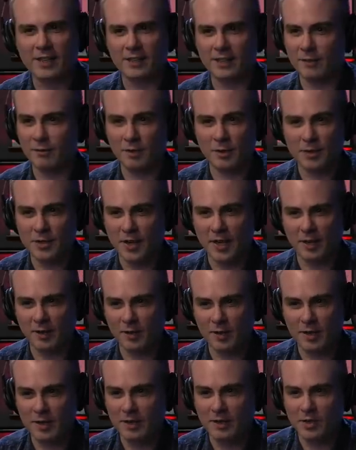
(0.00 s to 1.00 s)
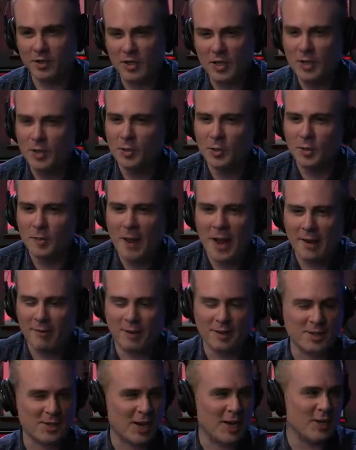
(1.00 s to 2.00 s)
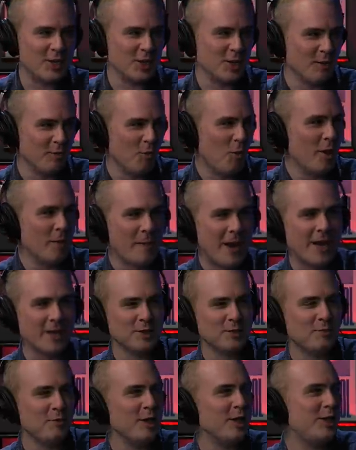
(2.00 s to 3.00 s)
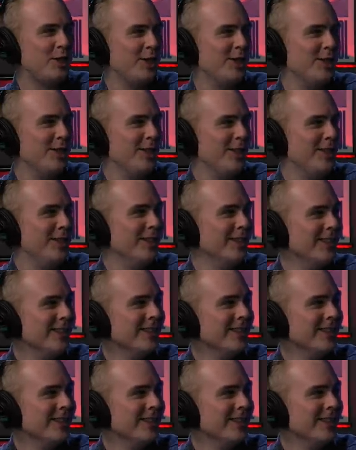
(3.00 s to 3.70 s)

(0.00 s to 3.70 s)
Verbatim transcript: the singular manifestation of one man's vision.